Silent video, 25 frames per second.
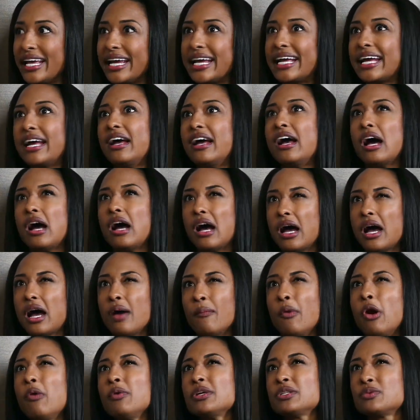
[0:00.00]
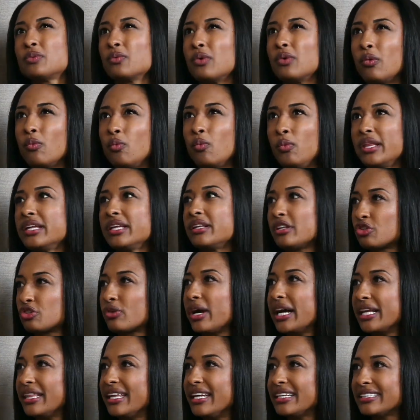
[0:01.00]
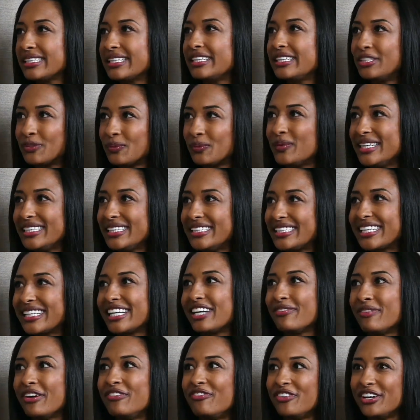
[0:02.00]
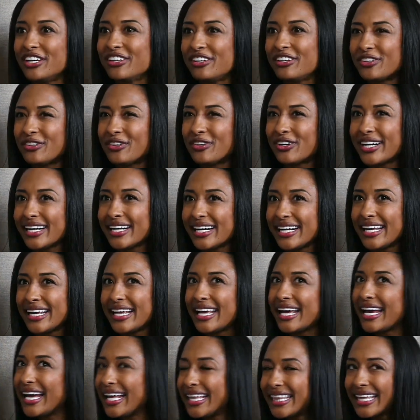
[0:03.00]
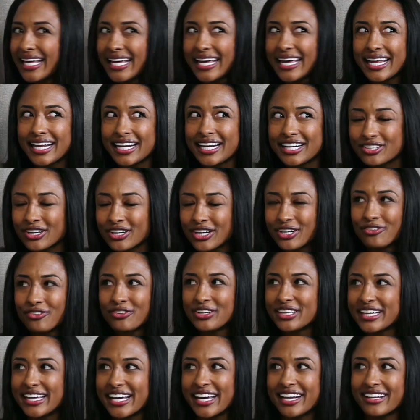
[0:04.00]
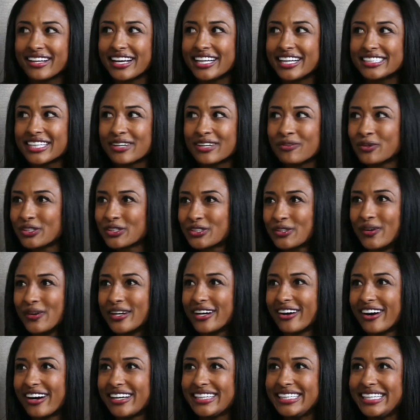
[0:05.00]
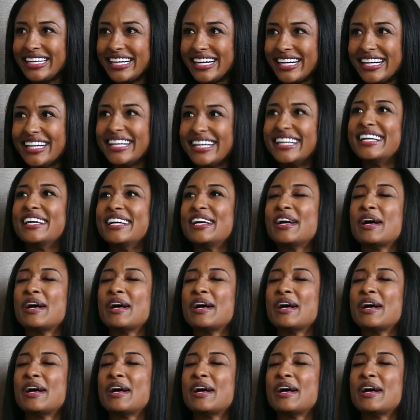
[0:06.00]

Like, I'm always willing to try things at least once and get my foot in the door, and then try to really analyze like what's going on here.